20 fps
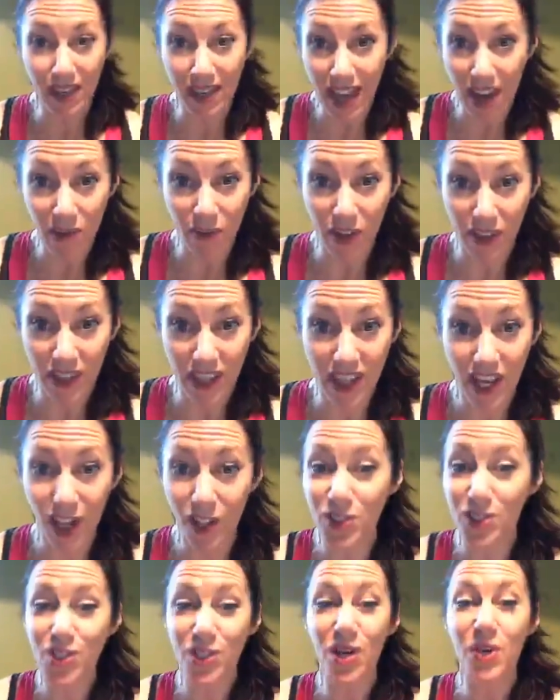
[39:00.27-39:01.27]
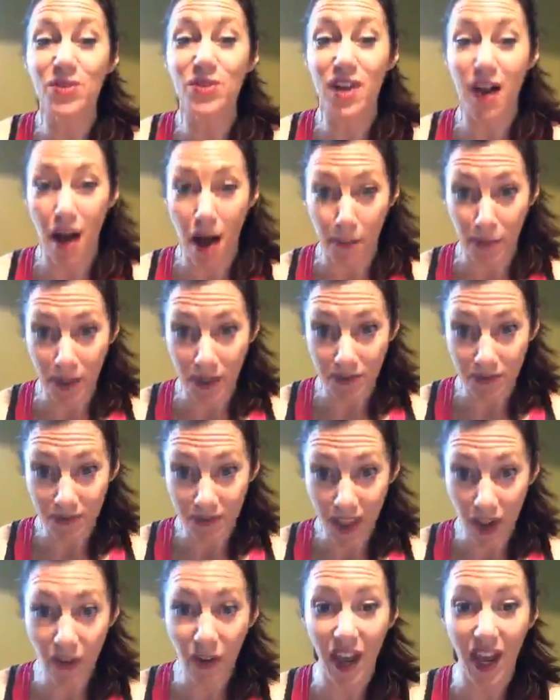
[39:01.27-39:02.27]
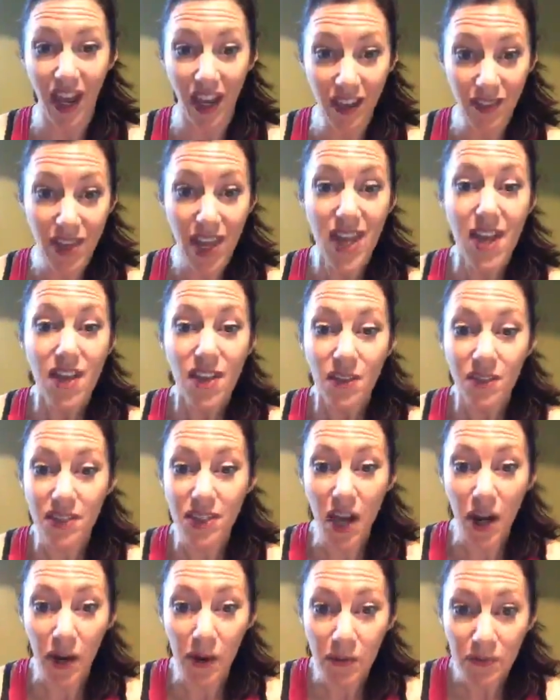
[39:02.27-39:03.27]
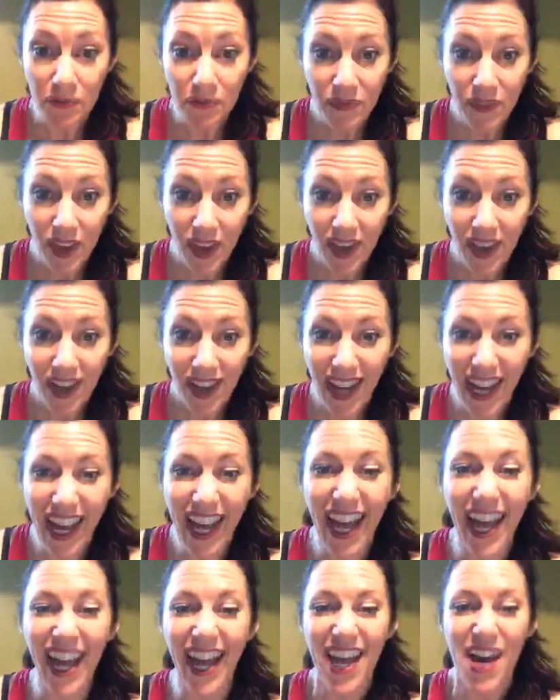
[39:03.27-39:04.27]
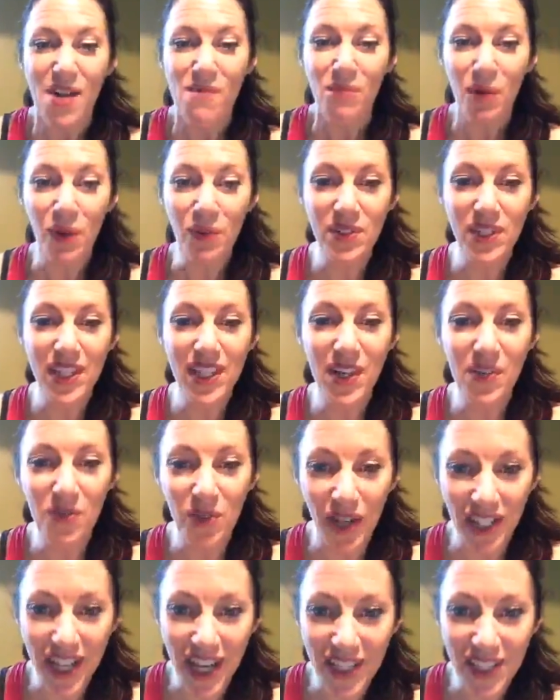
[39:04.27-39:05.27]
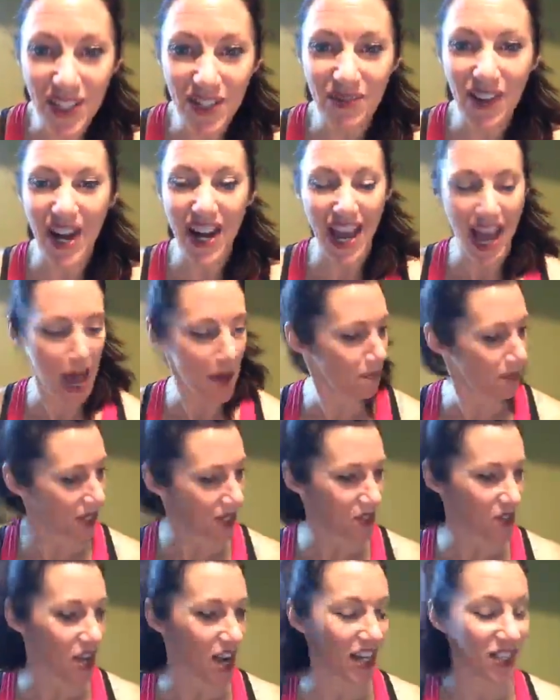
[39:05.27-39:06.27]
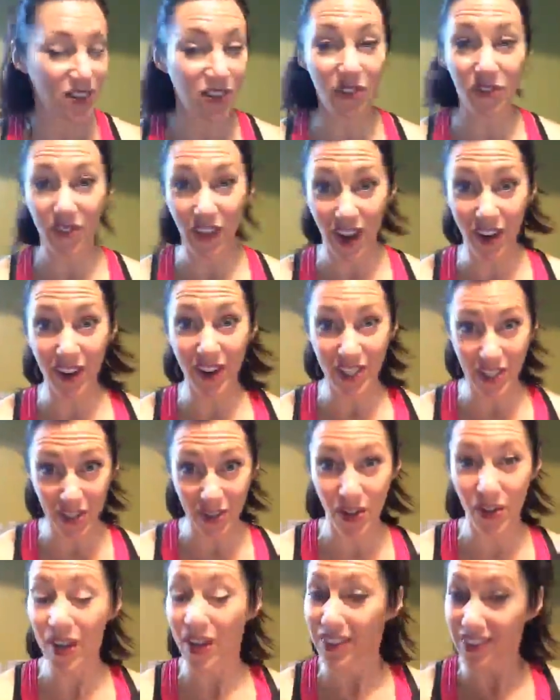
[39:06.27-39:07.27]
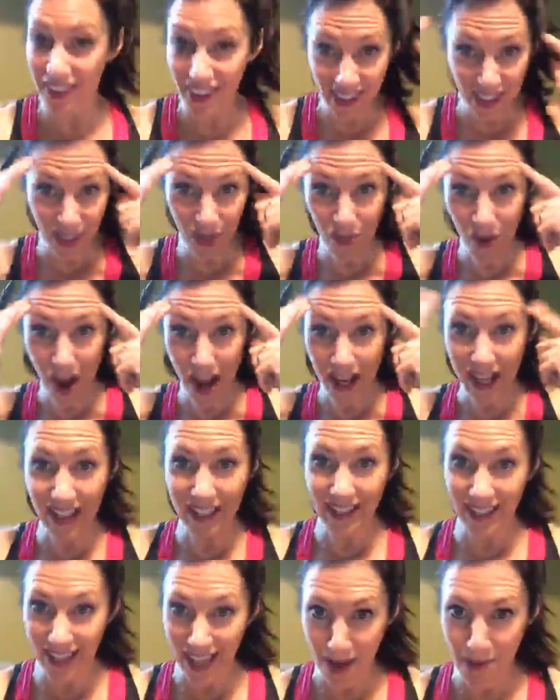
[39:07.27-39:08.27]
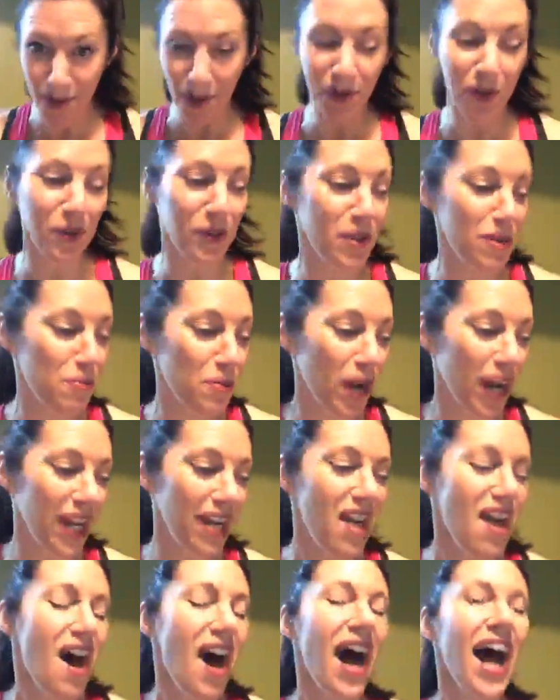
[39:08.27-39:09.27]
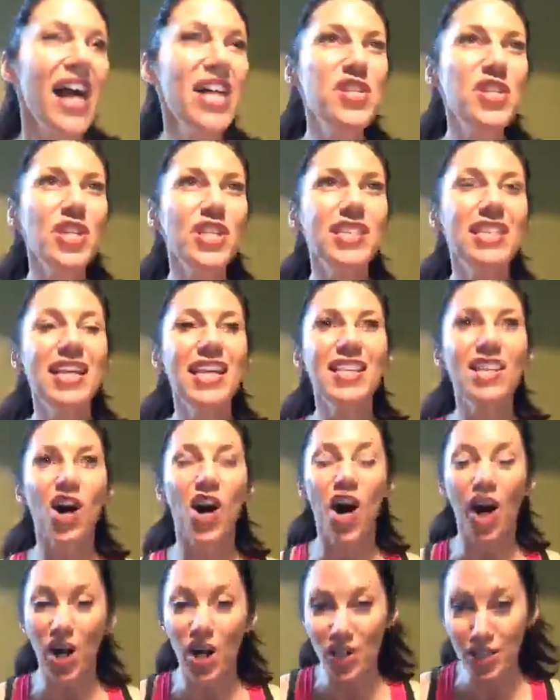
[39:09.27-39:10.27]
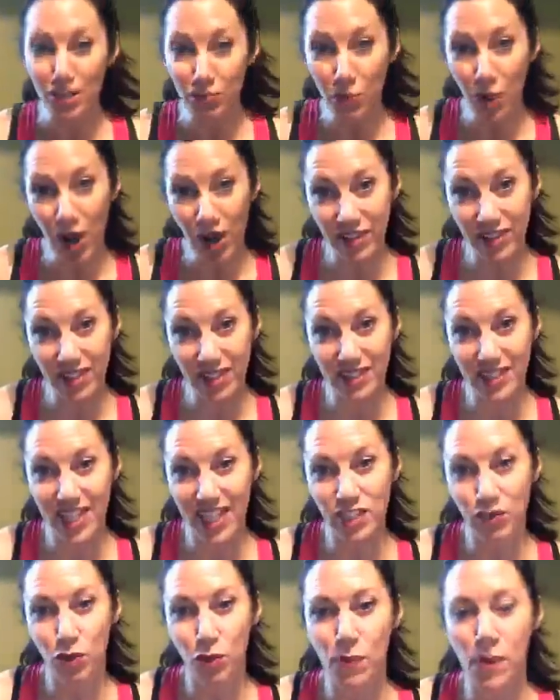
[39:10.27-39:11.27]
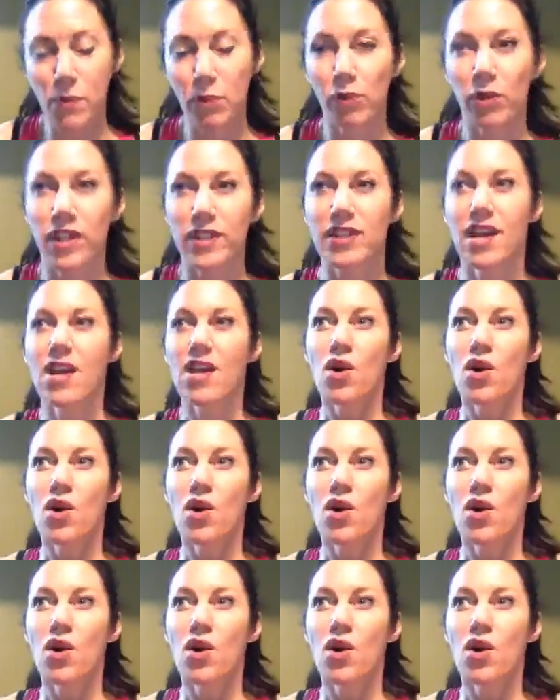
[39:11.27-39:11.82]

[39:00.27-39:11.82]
and everything else goes up. Okay? So protein and workouts are my happy drugs. Very true. And this is why it's a chemical in the brain. I just think the hardest part these days for people is